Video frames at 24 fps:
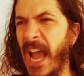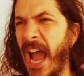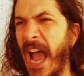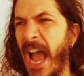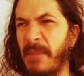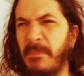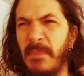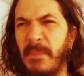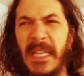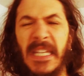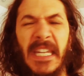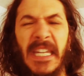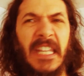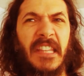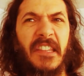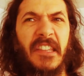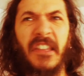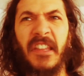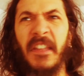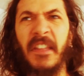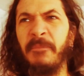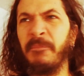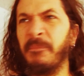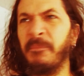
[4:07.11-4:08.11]
I mean,
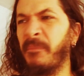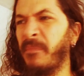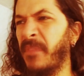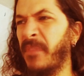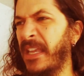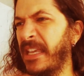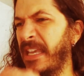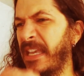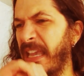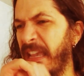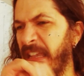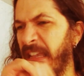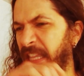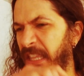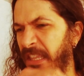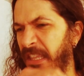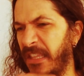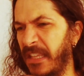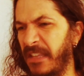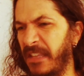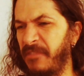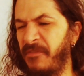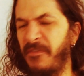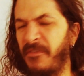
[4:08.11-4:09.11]
it's
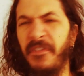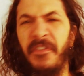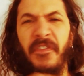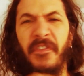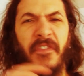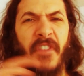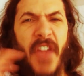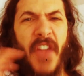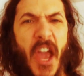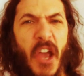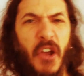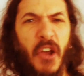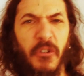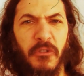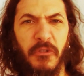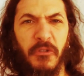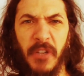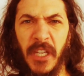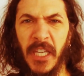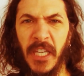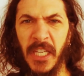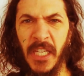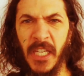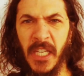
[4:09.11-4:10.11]
it's
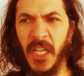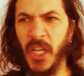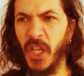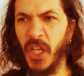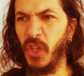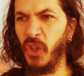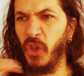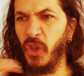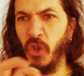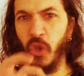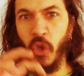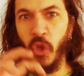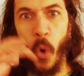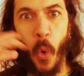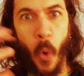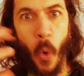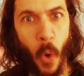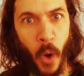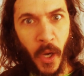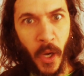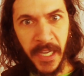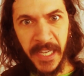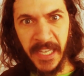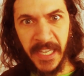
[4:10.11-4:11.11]
very
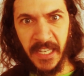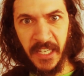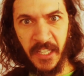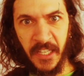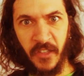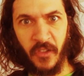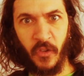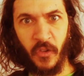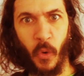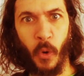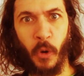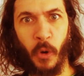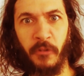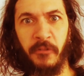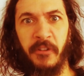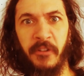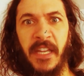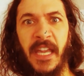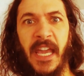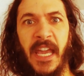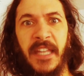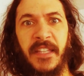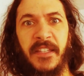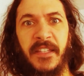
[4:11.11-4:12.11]
noise
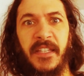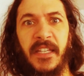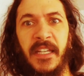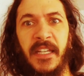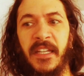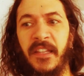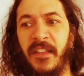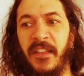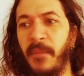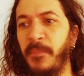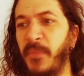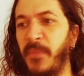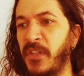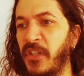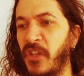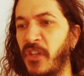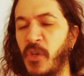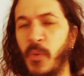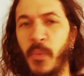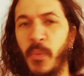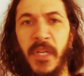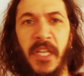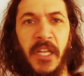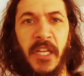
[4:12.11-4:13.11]
oriented, something
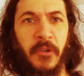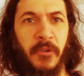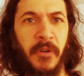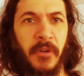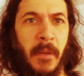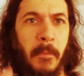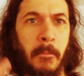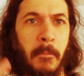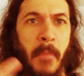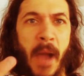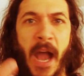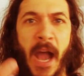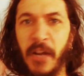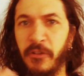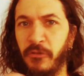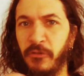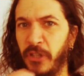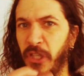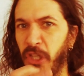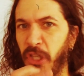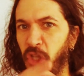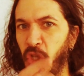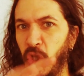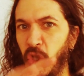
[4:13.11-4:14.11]
that you would hear in a
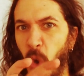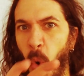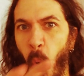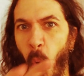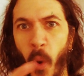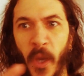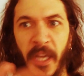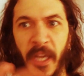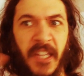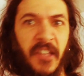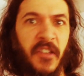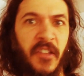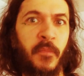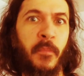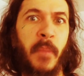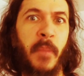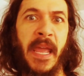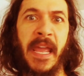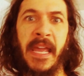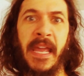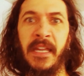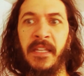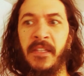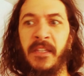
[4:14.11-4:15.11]
modern noise
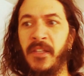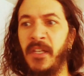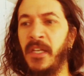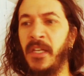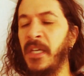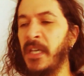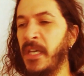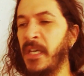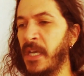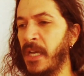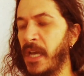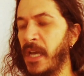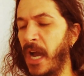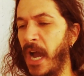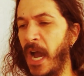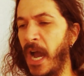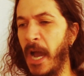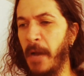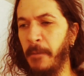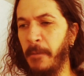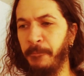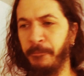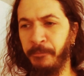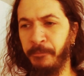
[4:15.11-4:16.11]
band,
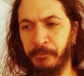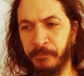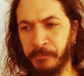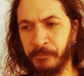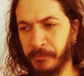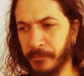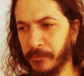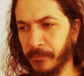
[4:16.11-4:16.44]
um,